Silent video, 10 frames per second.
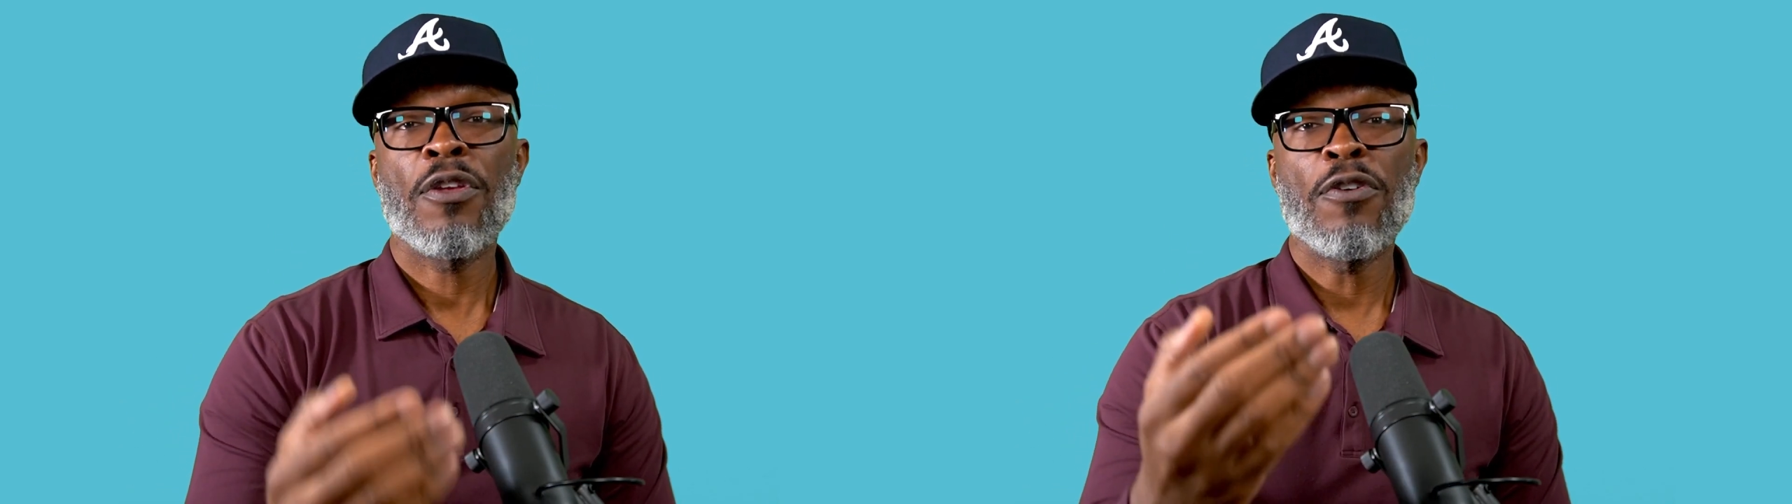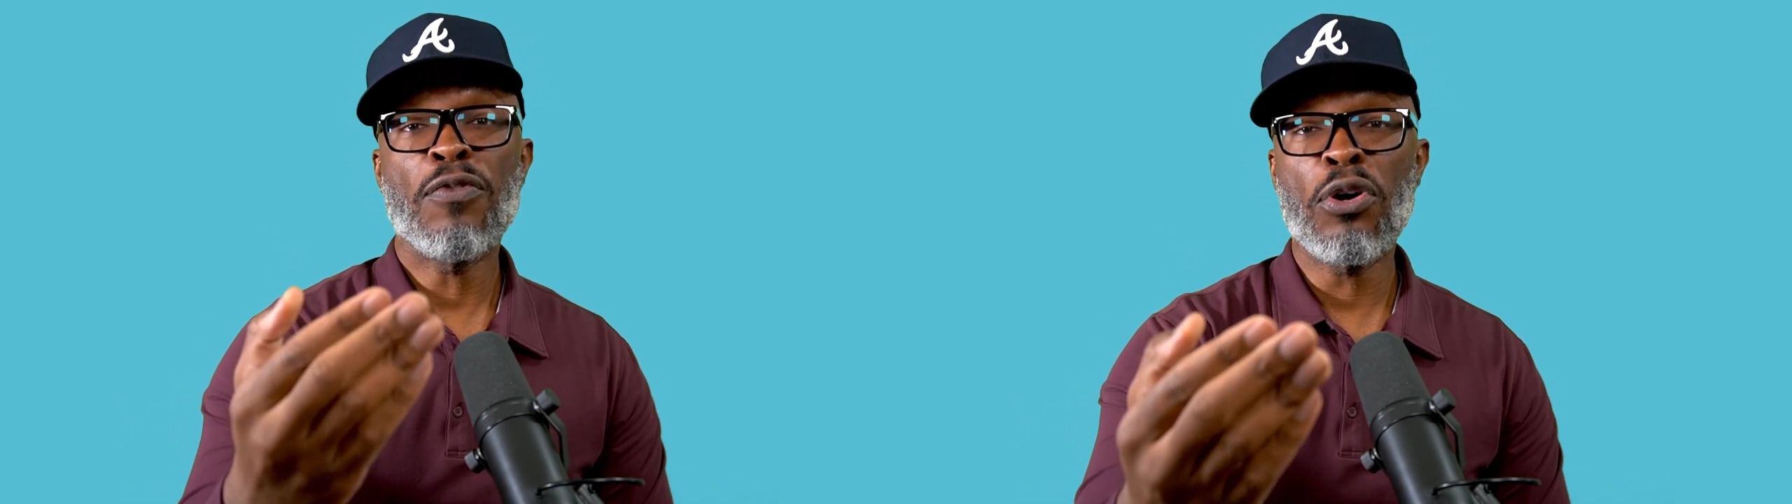
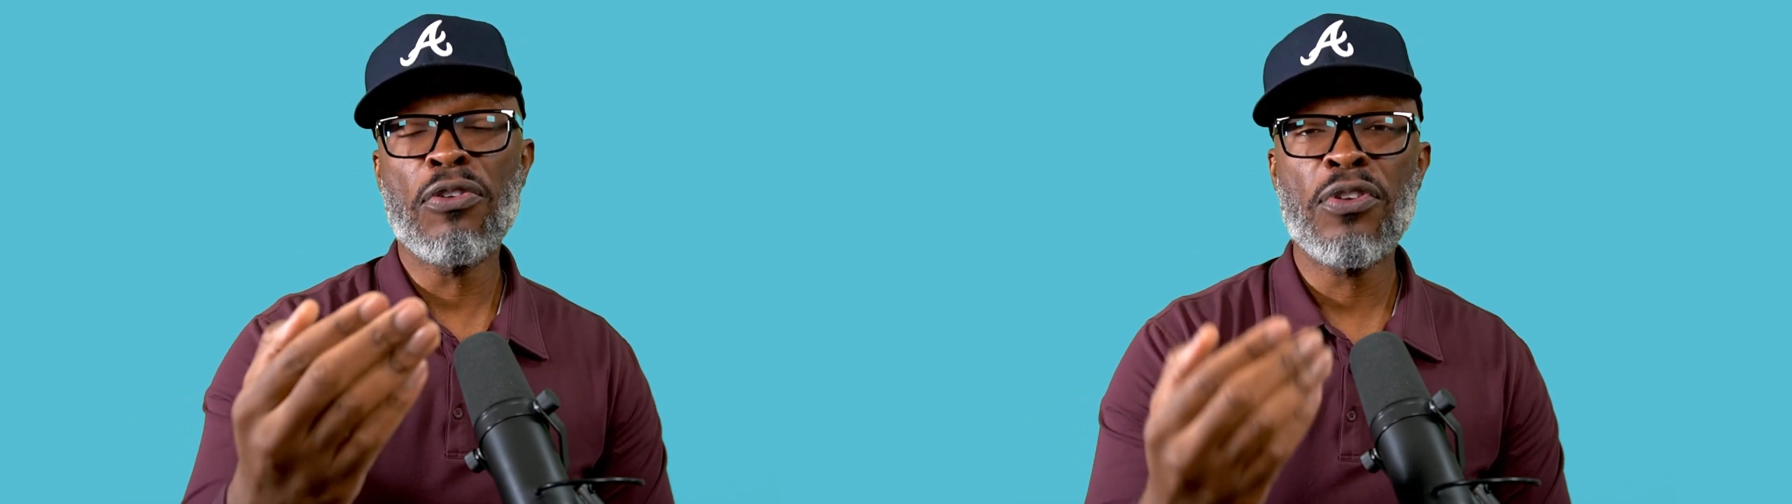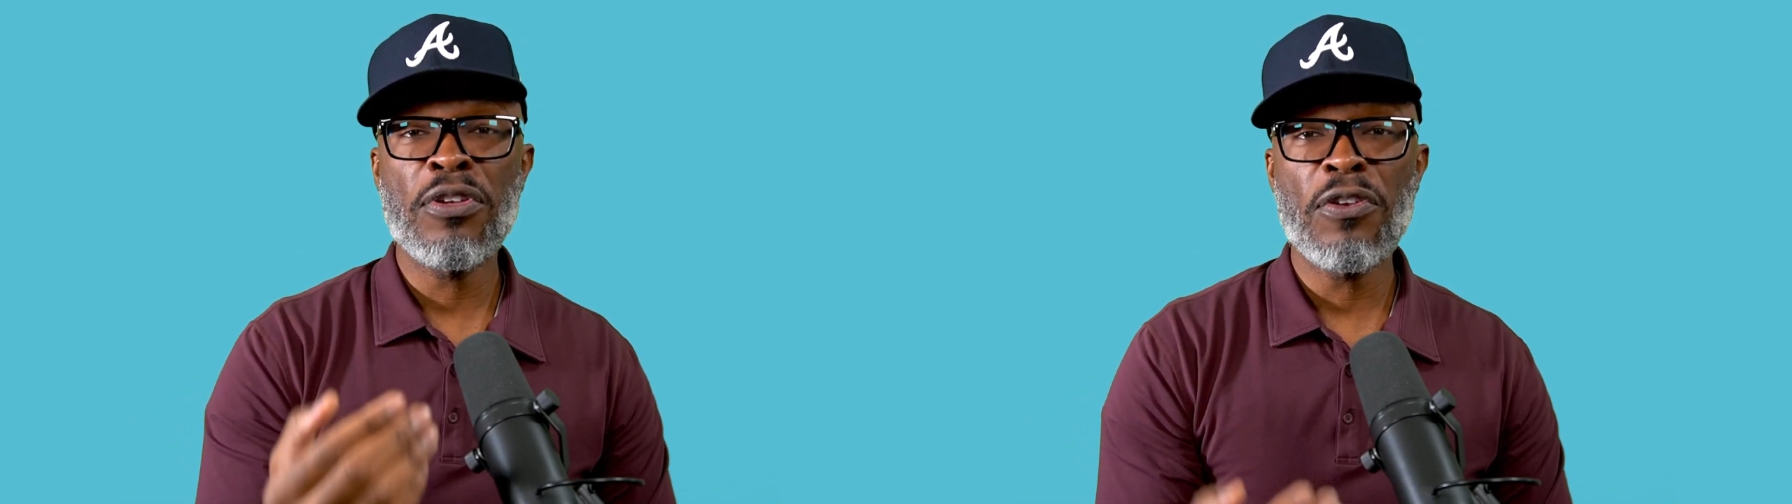
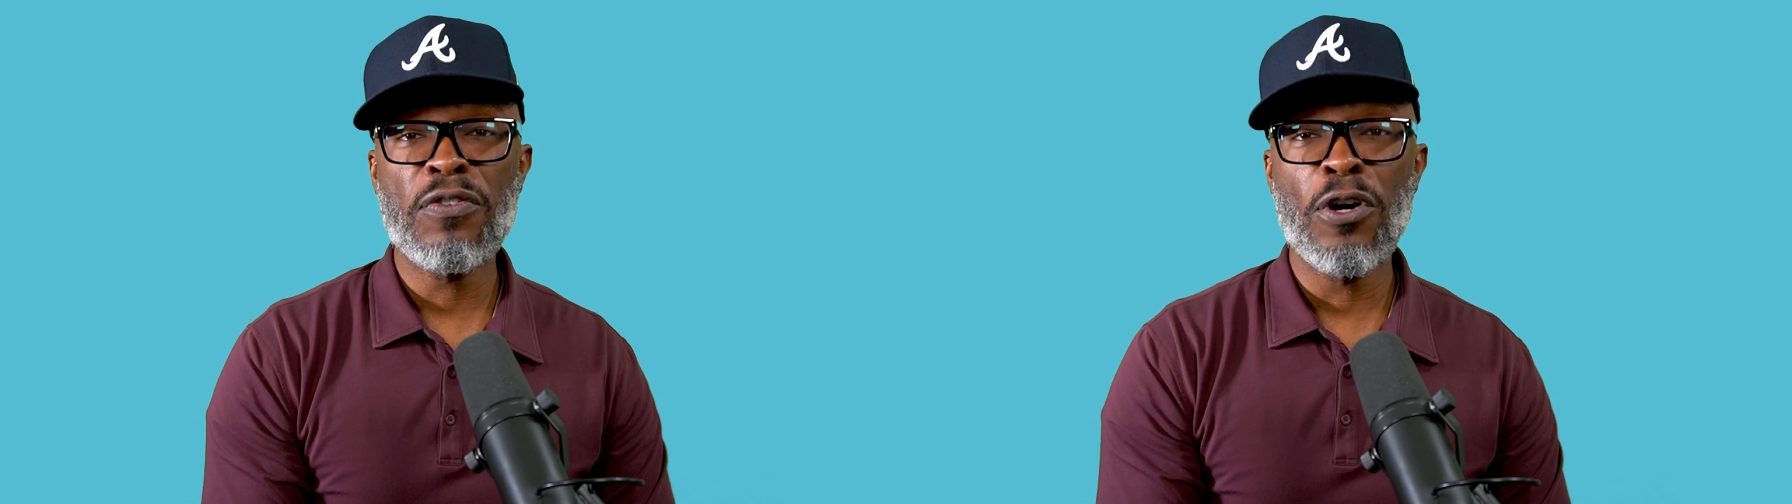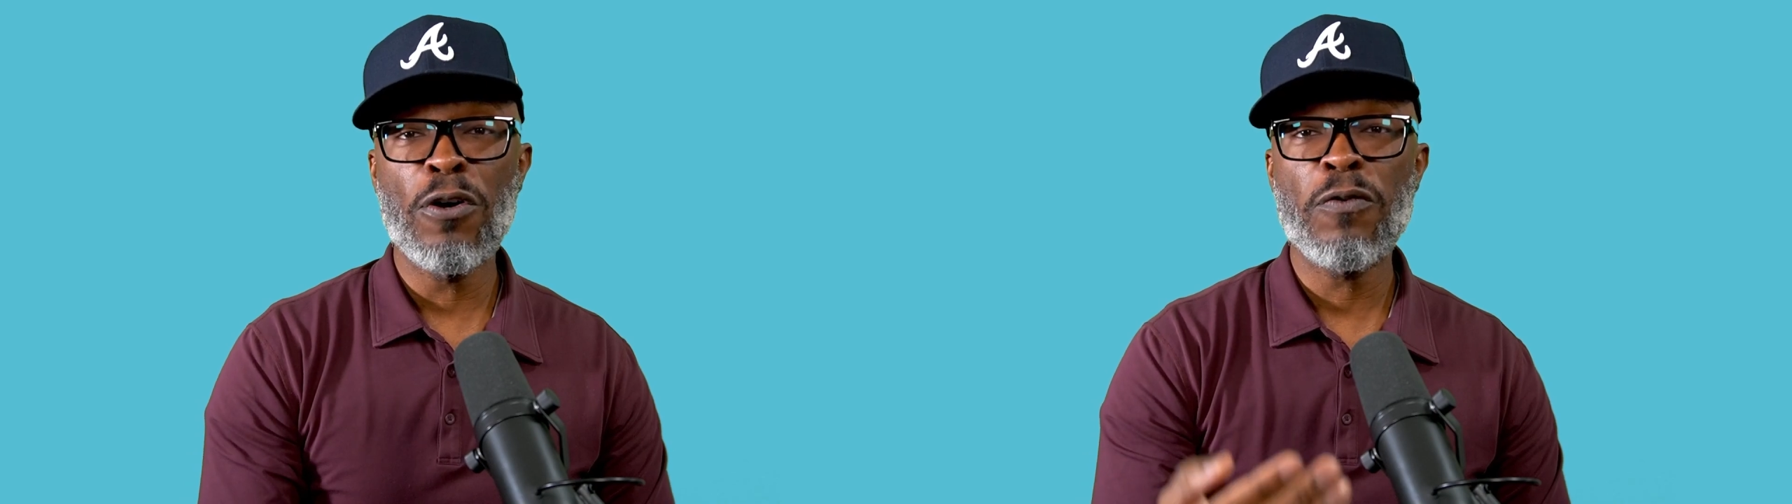Focus on
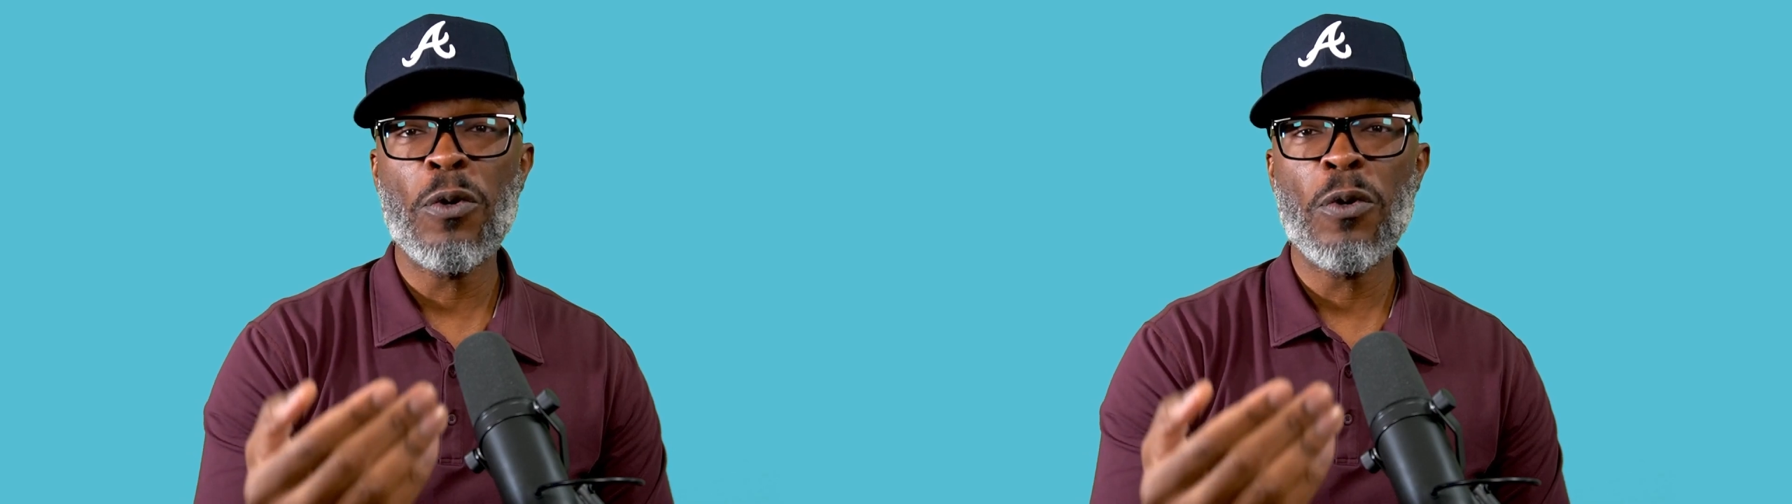yourself,